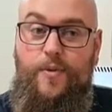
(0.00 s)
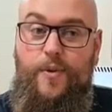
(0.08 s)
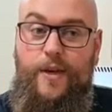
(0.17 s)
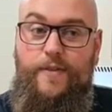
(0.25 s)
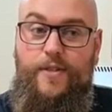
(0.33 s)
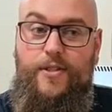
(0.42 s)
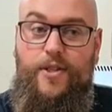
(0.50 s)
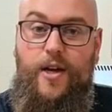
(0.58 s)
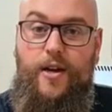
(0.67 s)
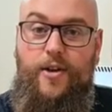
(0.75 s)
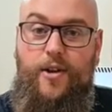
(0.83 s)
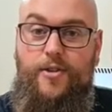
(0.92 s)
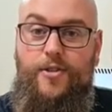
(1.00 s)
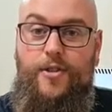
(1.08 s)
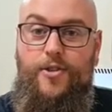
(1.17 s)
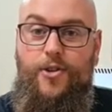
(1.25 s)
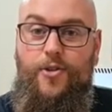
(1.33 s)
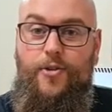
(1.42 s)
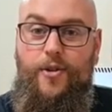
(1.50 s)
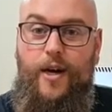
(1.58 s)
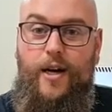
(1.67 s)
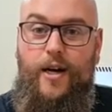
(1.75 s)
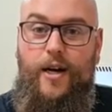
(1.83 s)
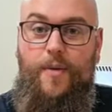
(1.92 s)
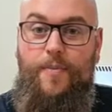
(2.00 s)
we've decided not to do a